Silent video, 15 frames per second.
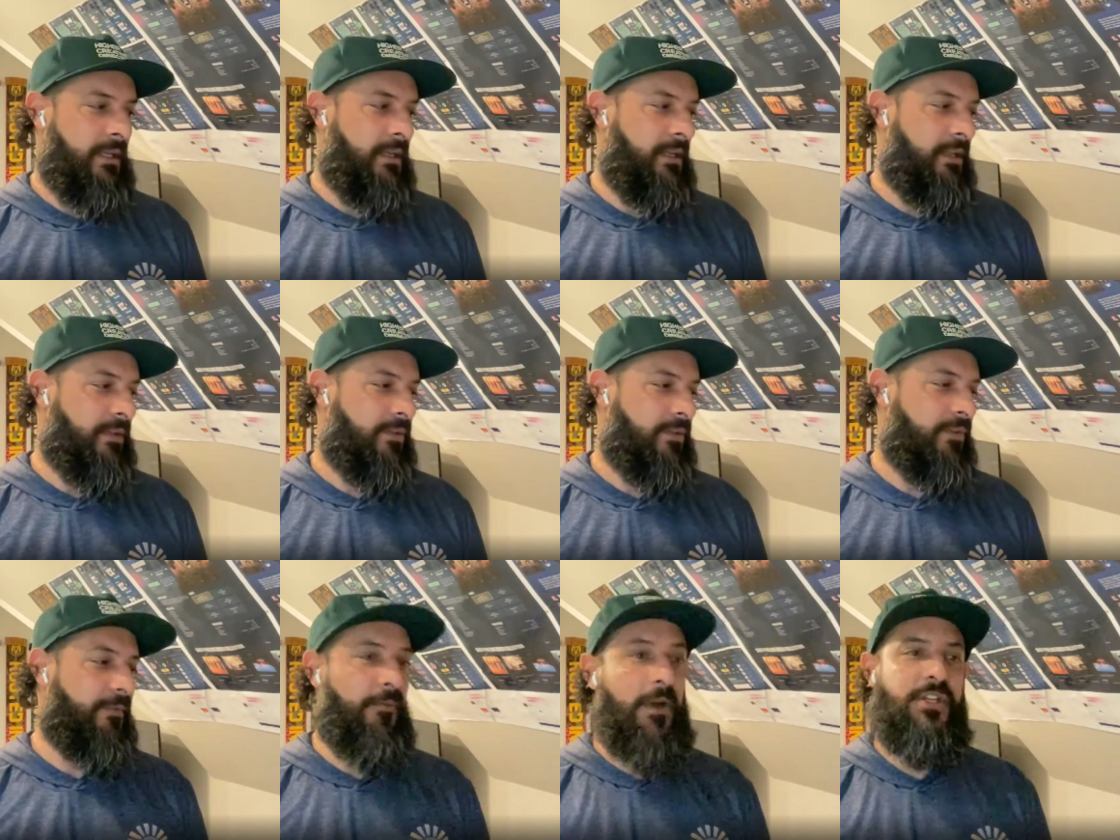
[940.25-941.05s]
the
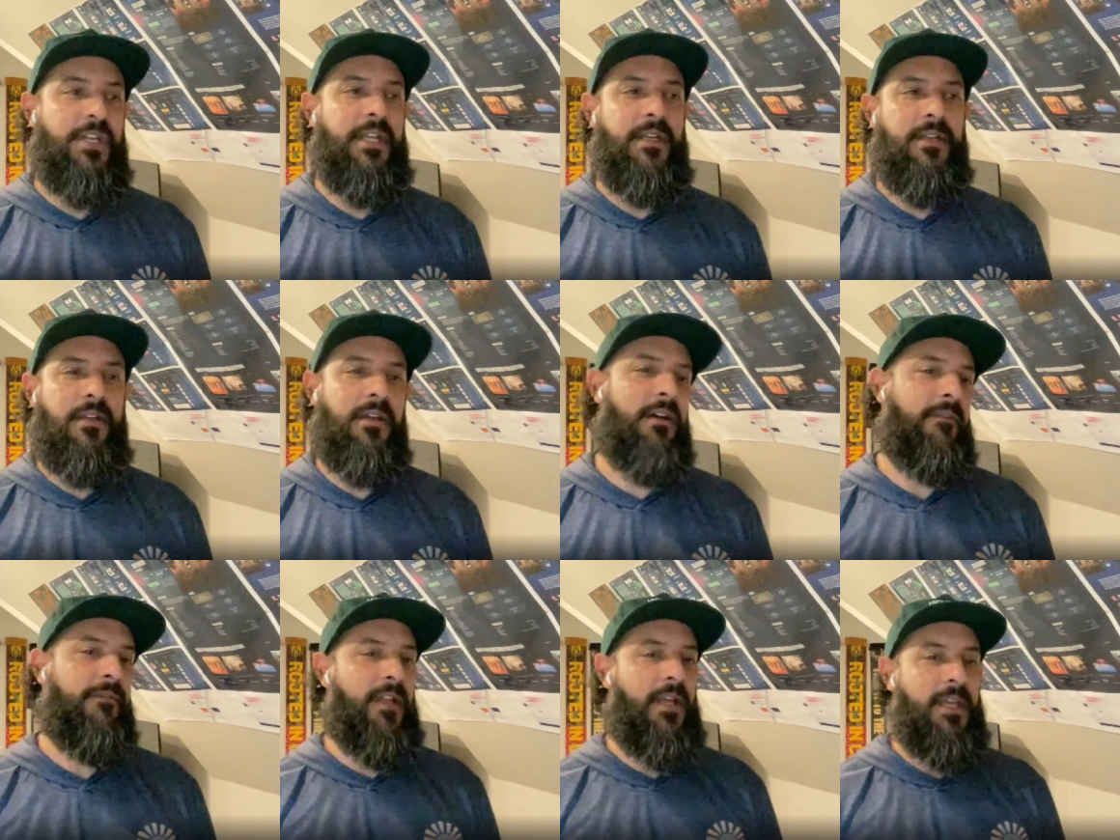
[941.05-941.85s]
friction
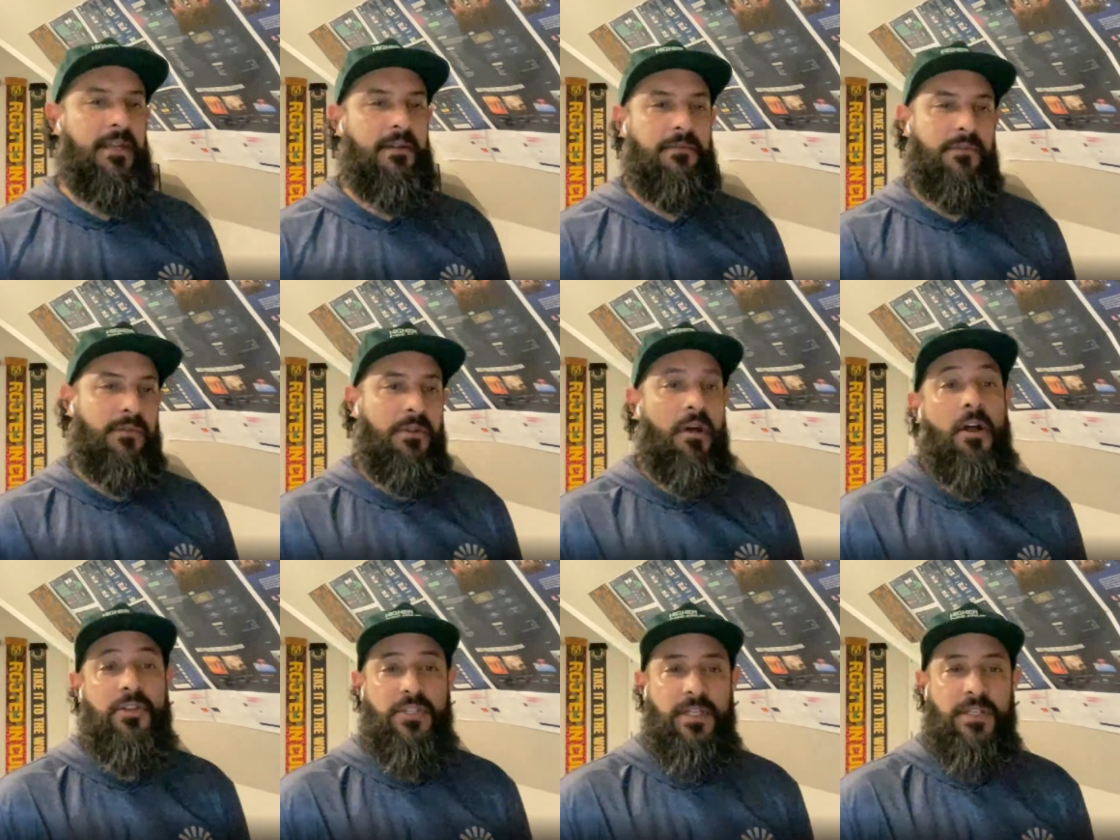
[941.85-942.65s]
of like
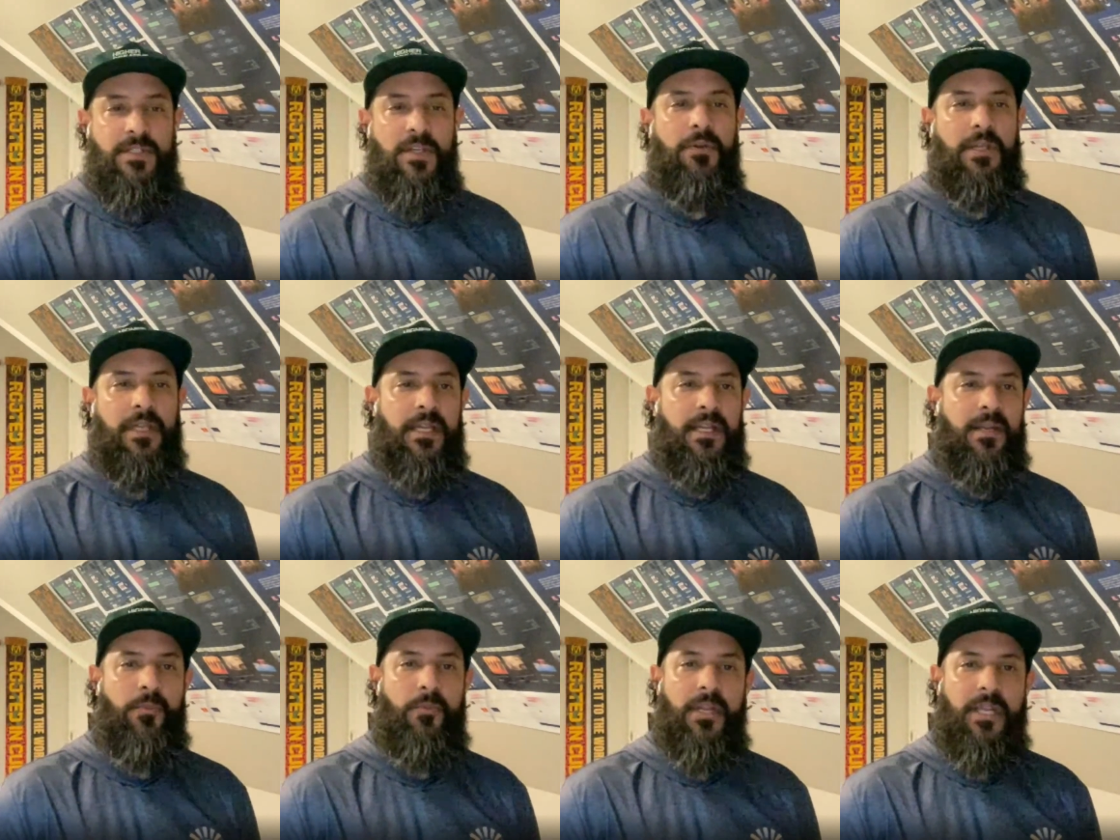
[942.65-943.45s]
launching a token
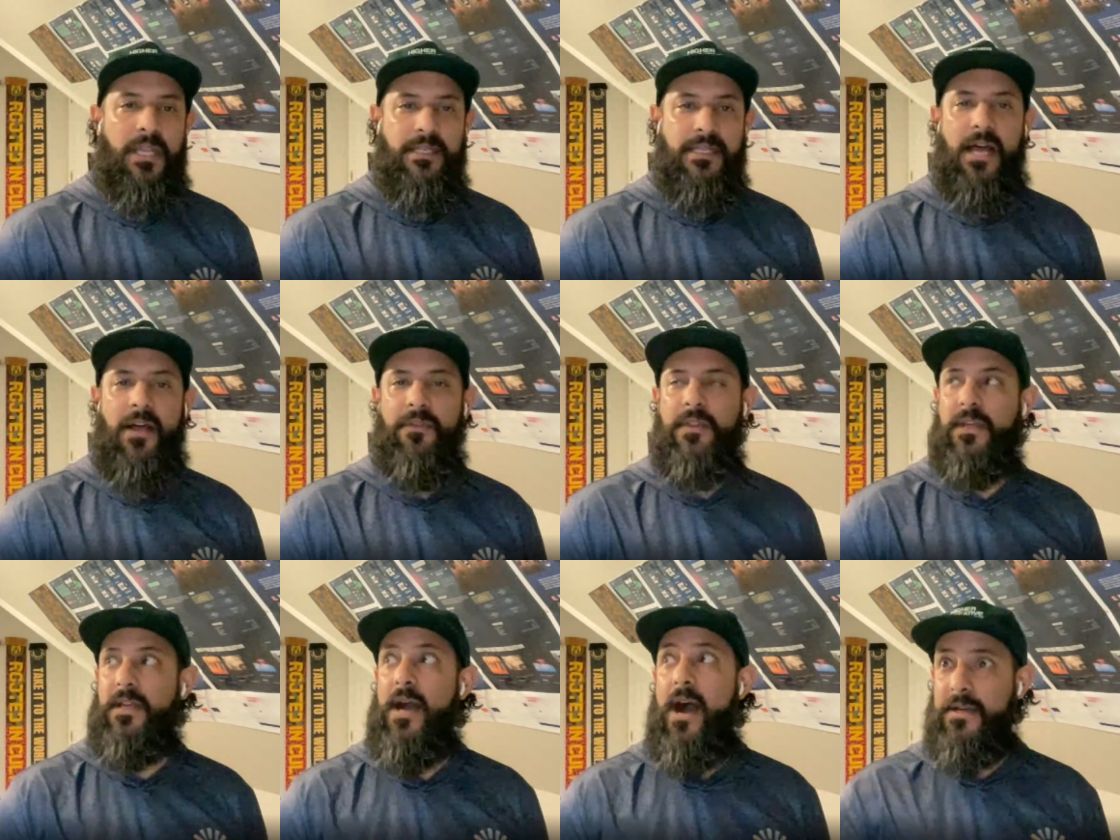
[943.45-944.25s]
or bringing down the
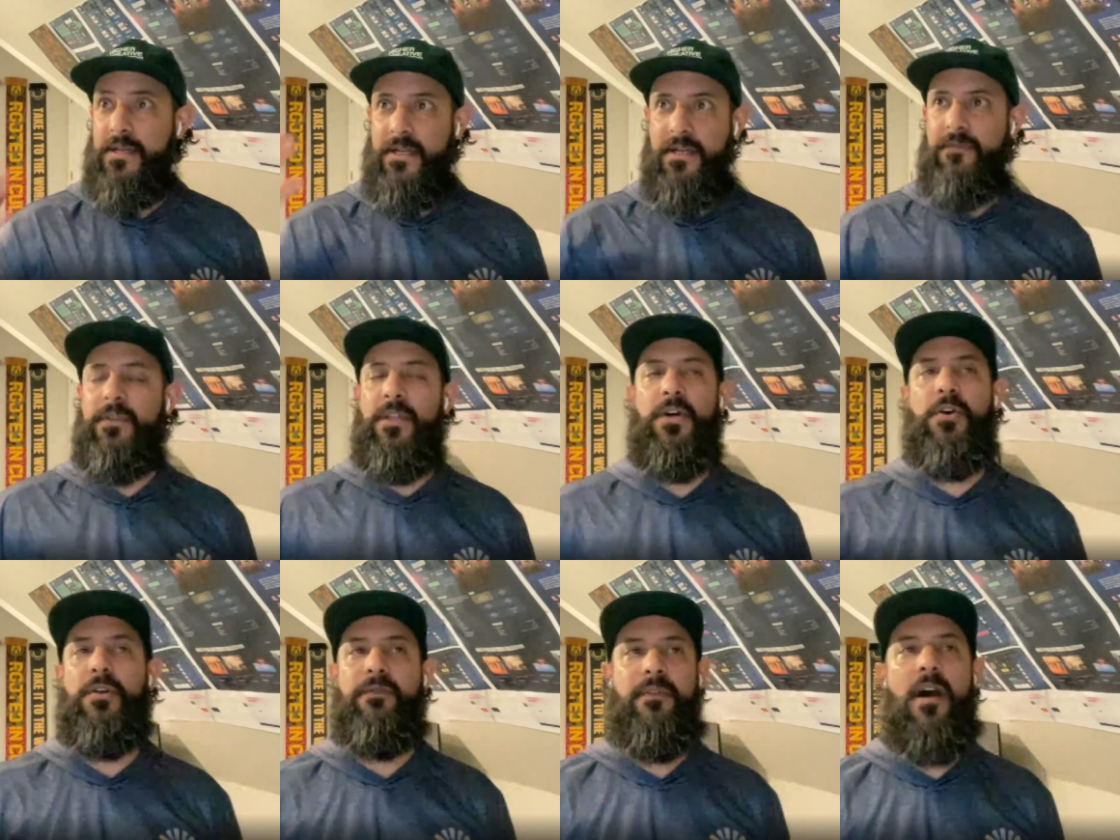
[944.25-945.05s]
cognitive
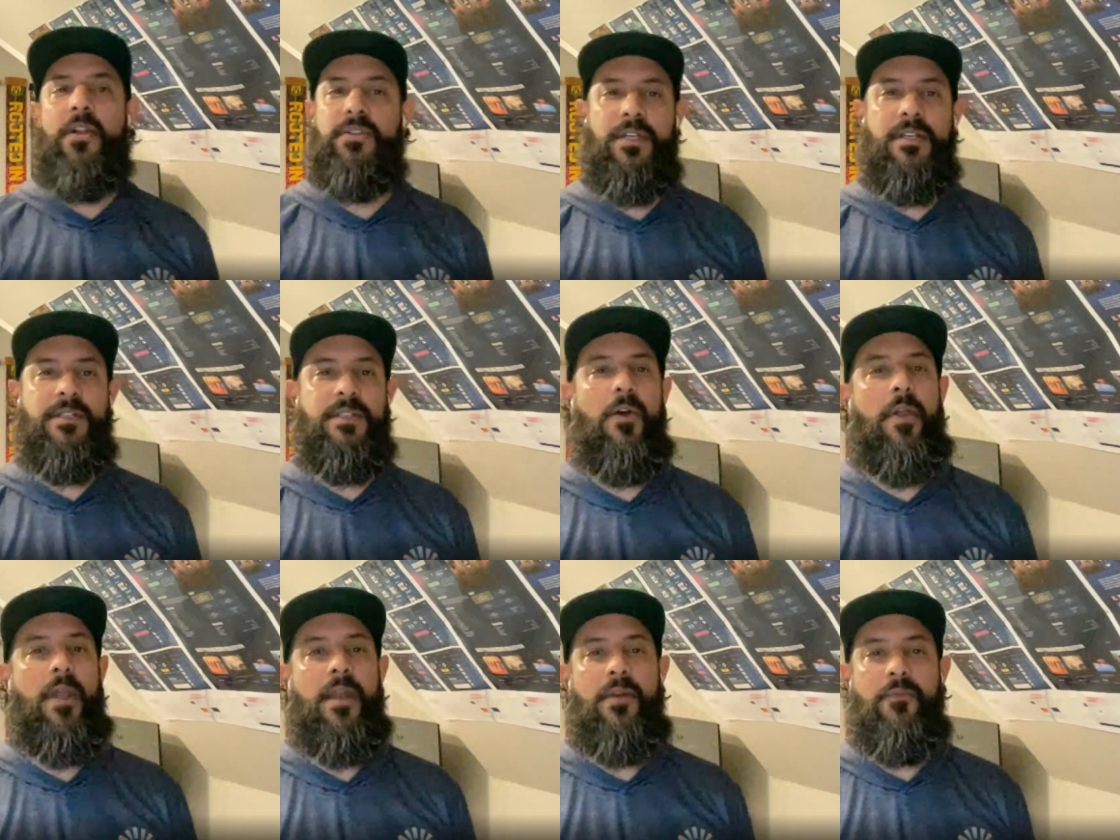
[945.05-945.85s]
load of launching a
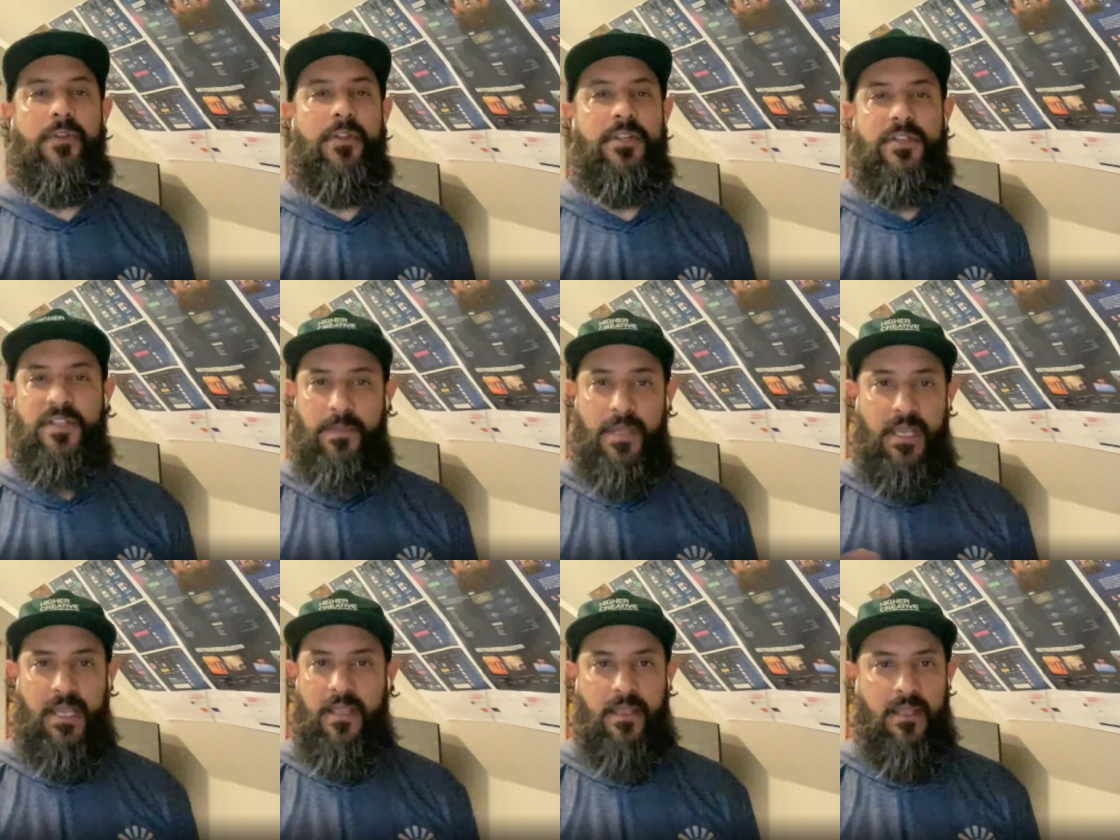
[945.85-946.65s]
token and really just
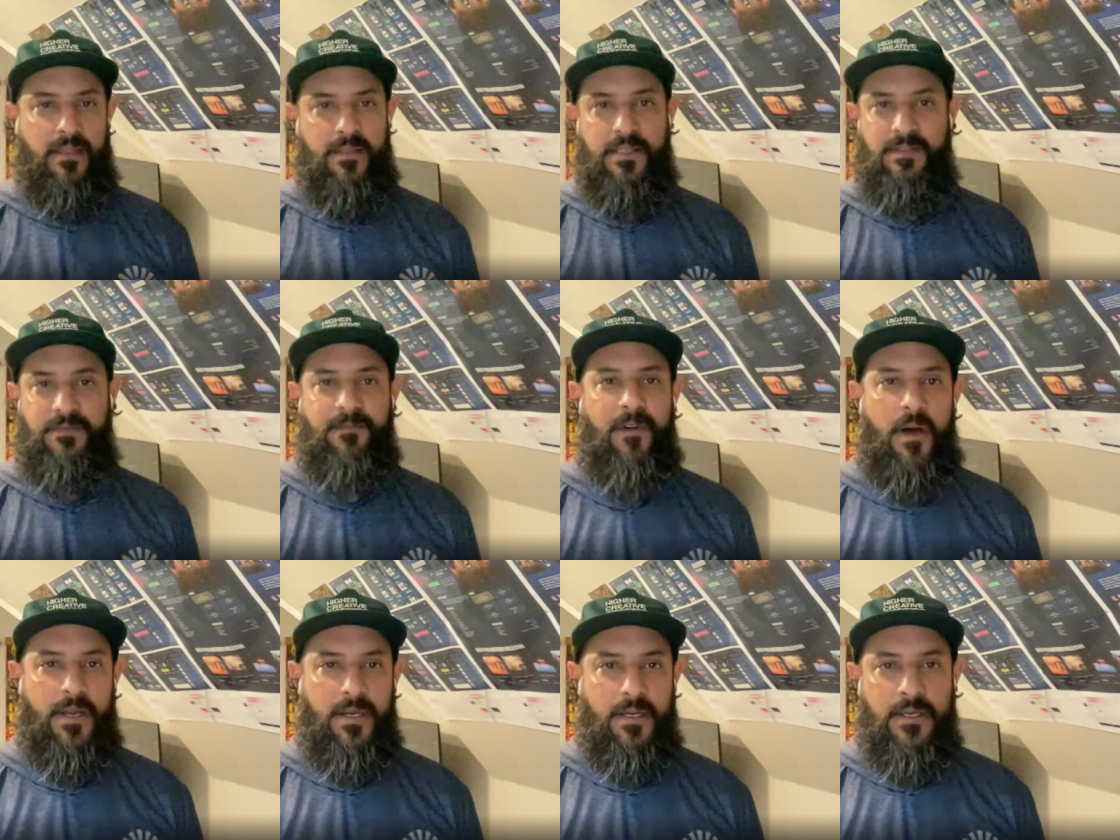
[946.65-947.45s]
making it this
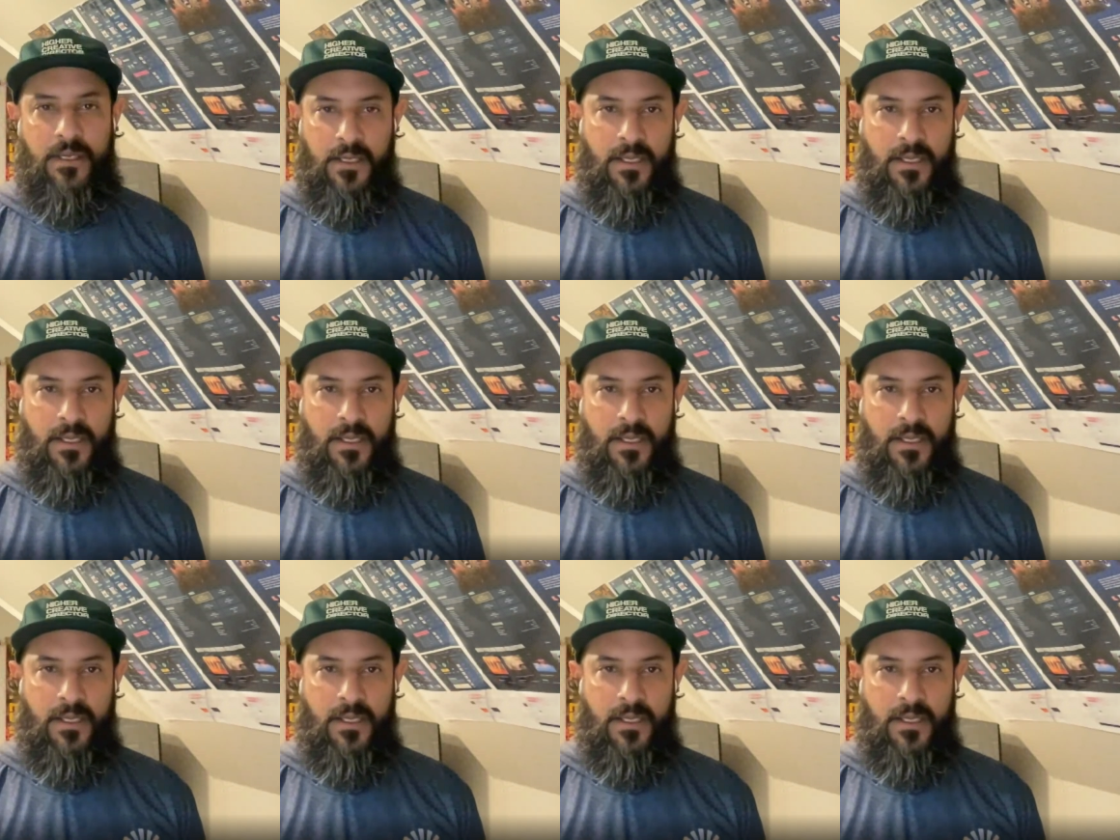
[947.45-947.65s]
fun